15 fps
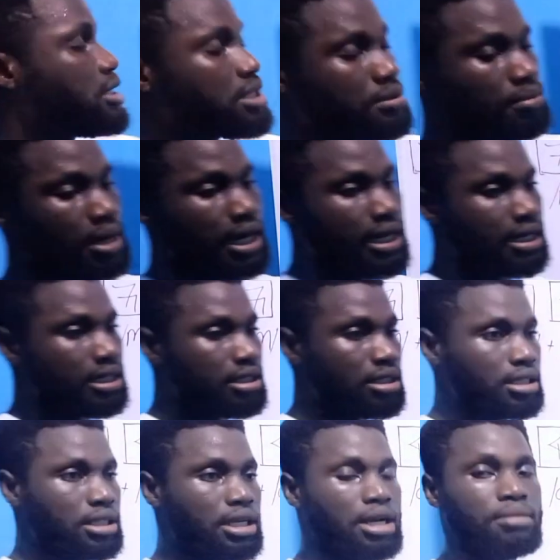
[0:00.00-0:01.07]
this man
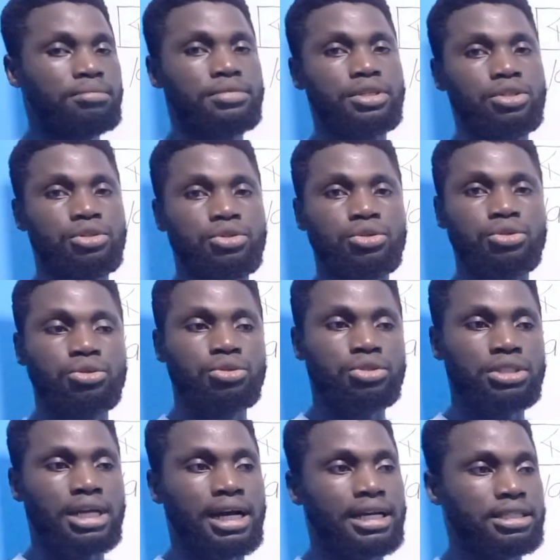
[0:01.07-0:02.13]
can be
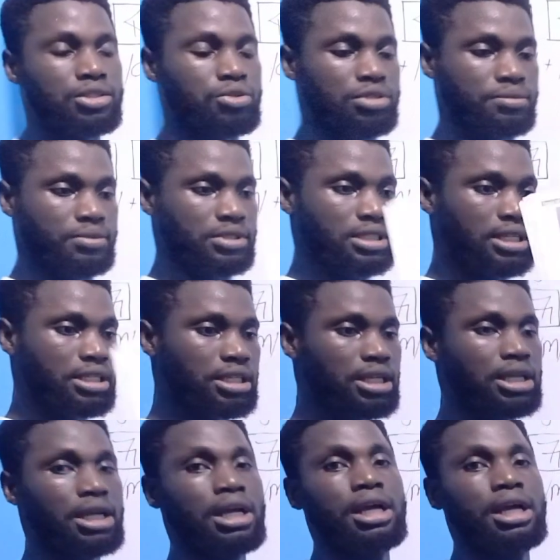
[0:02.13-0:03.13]
used as to represent